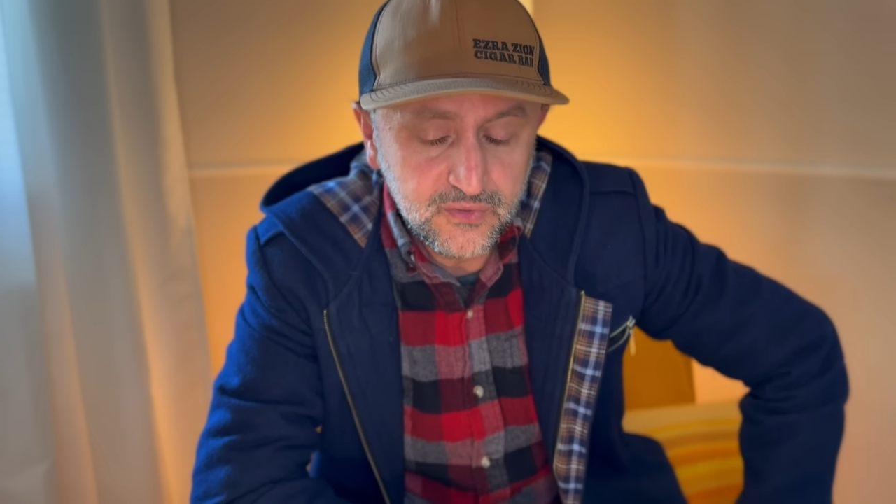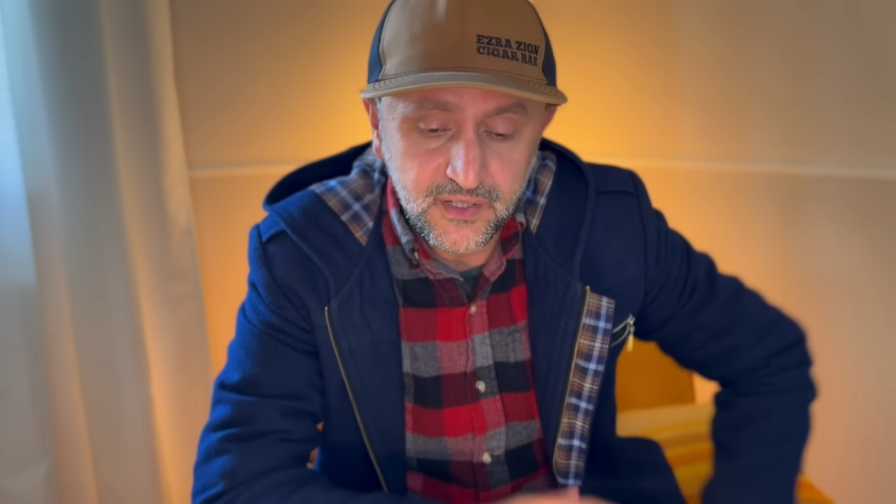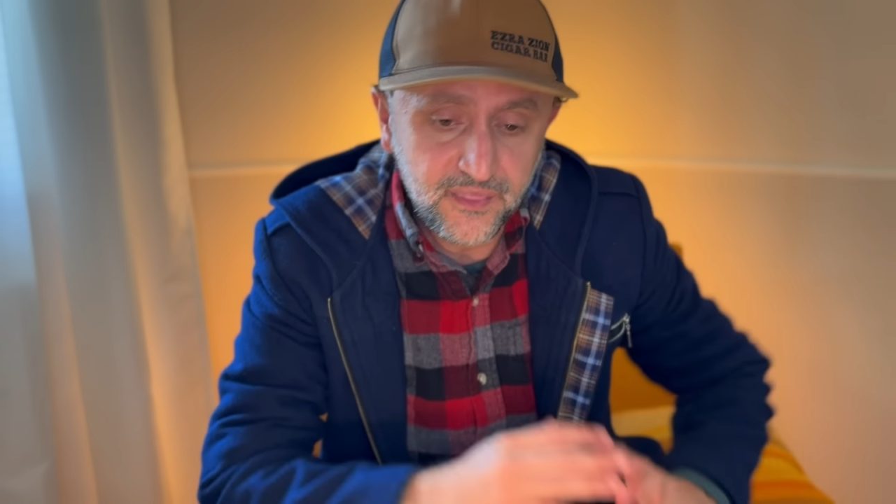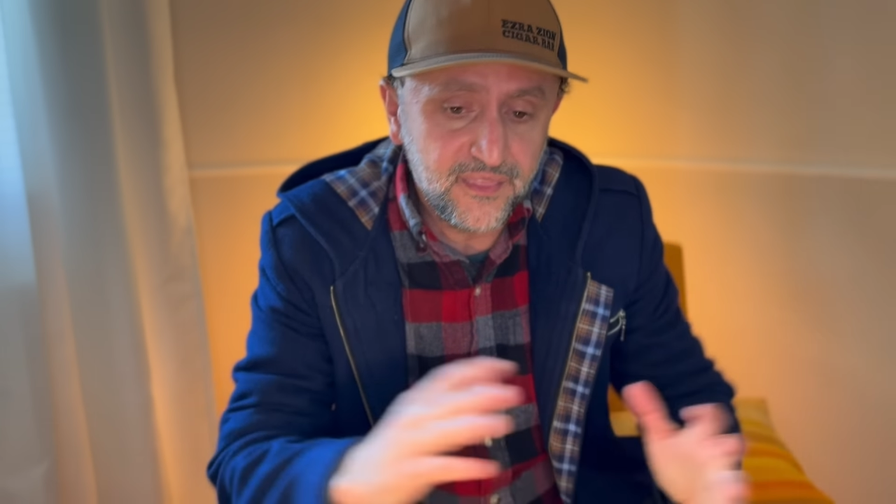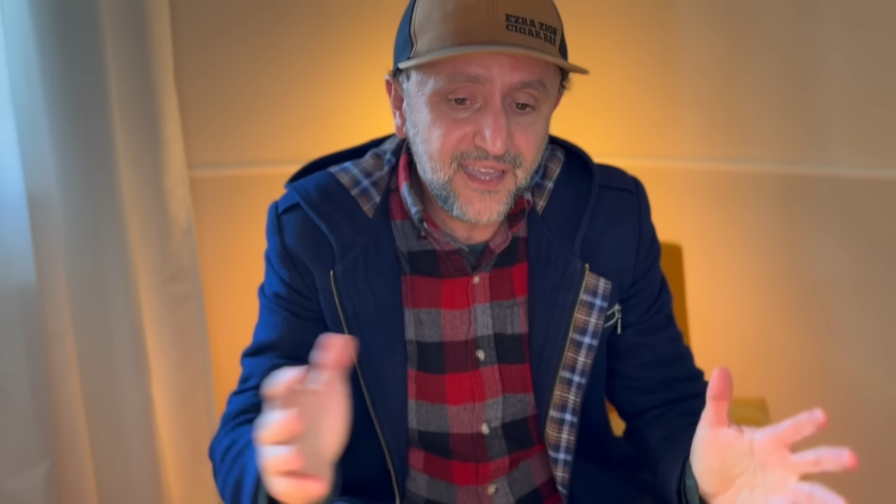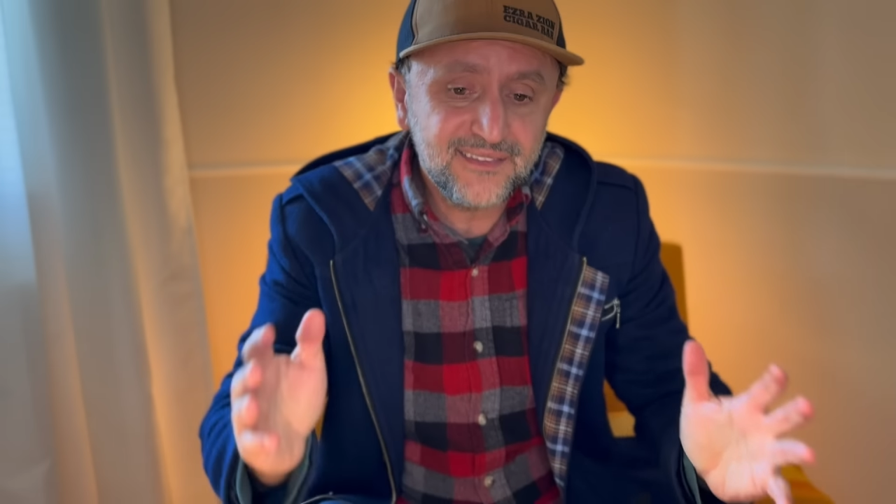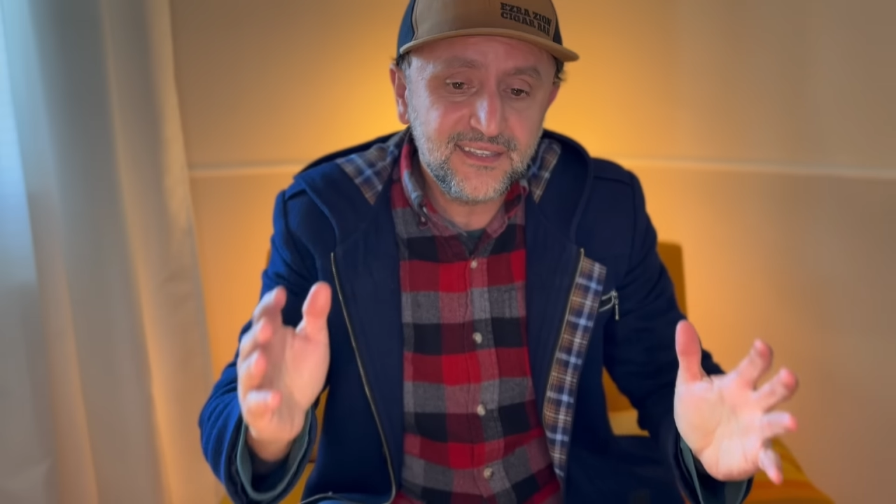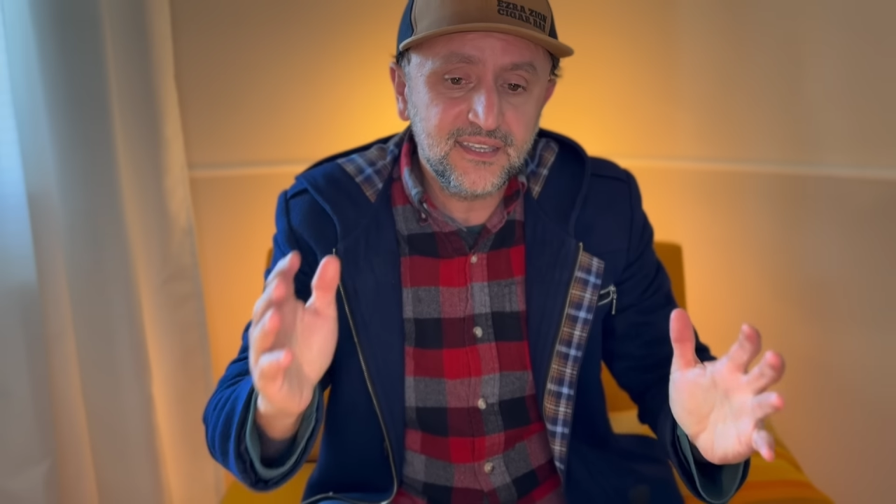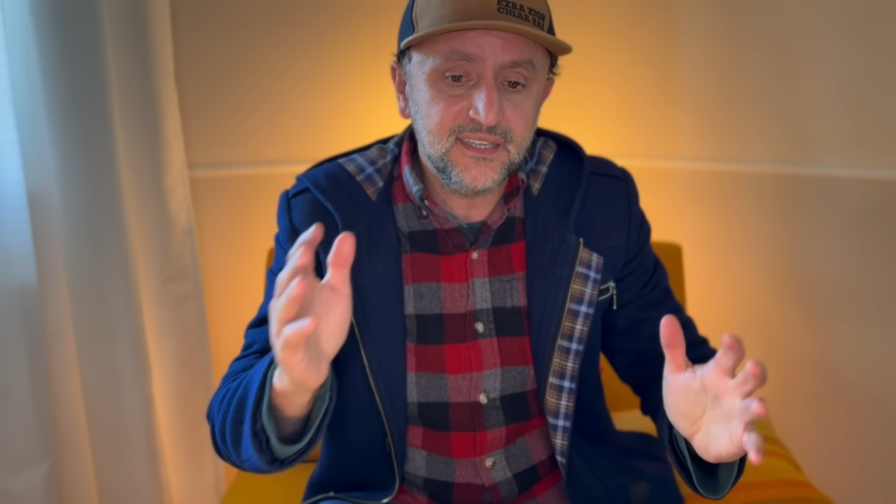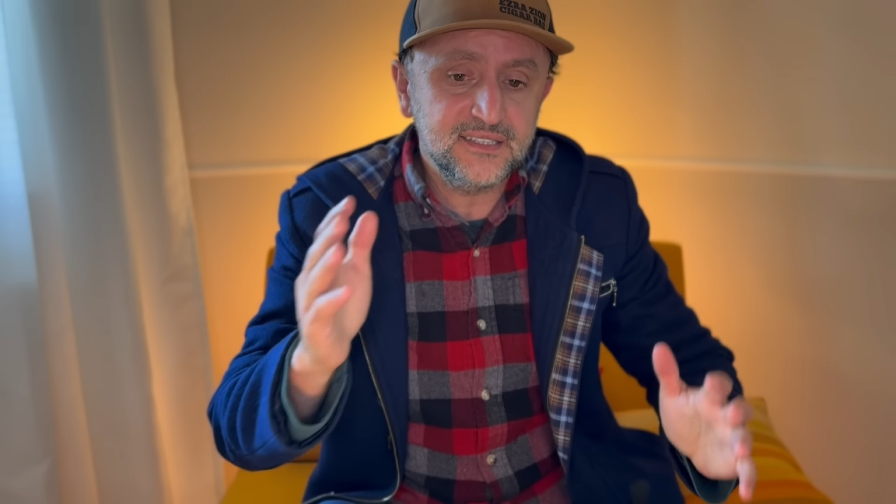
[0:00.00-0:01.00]
And in that
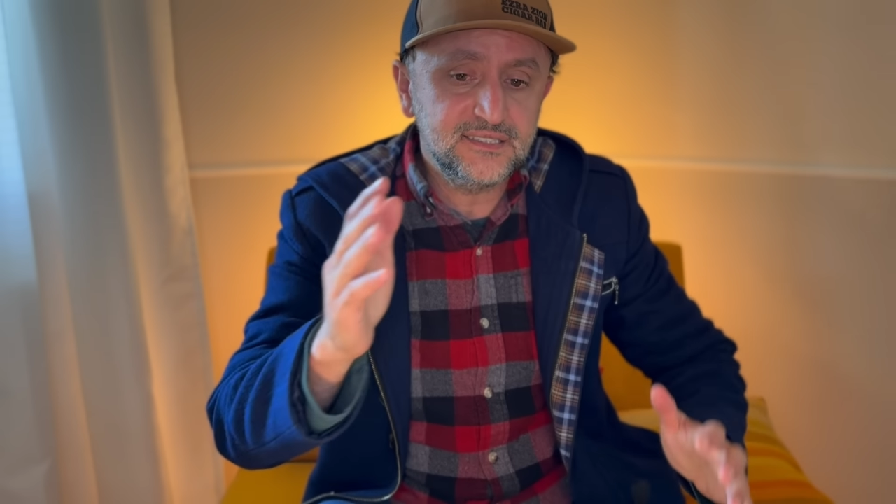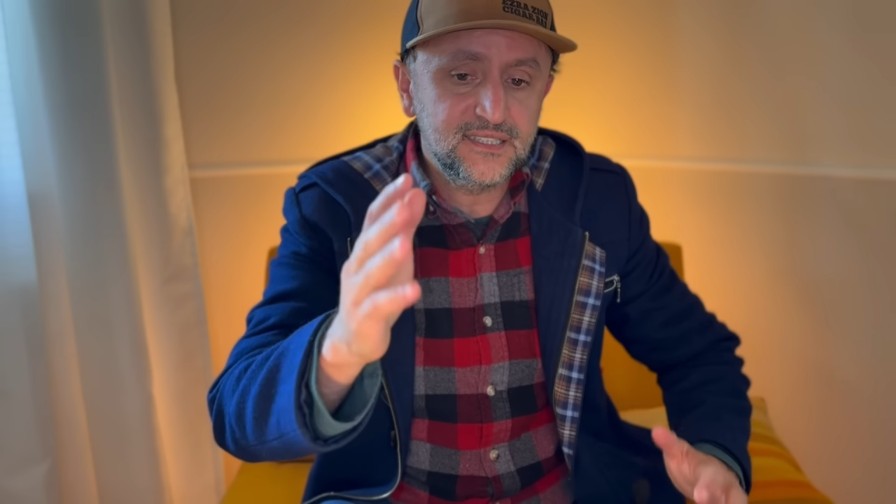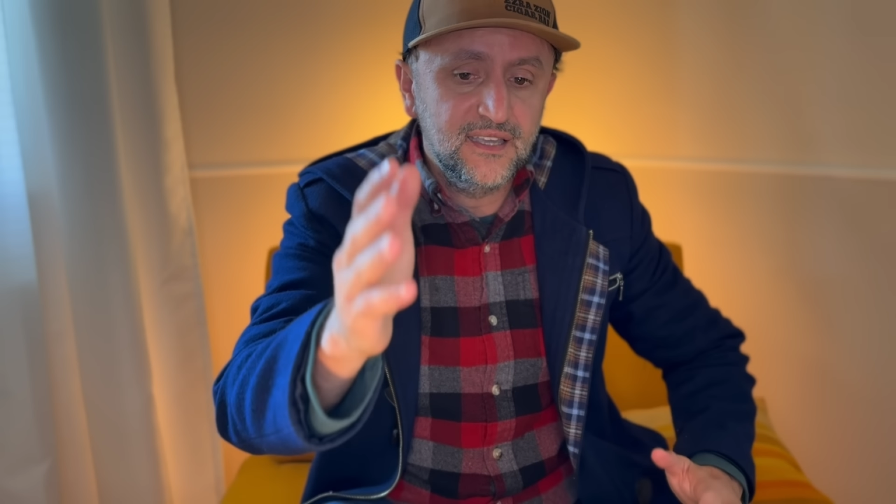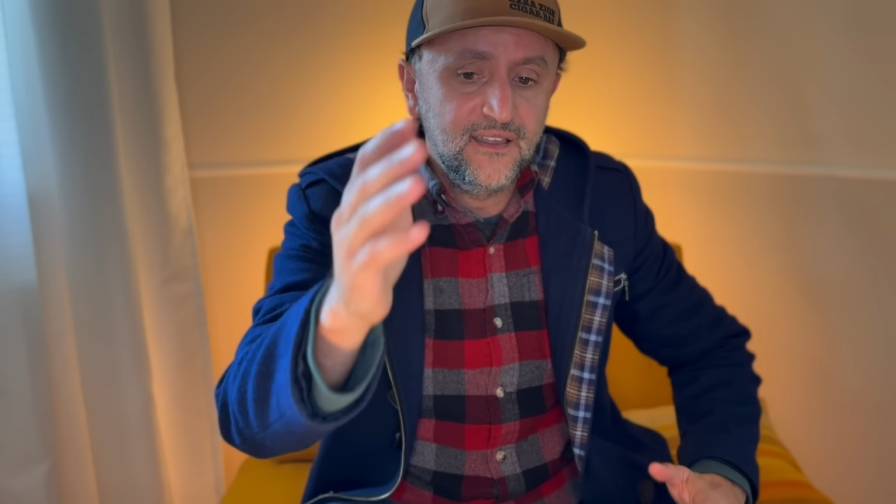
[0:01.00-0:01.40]
case,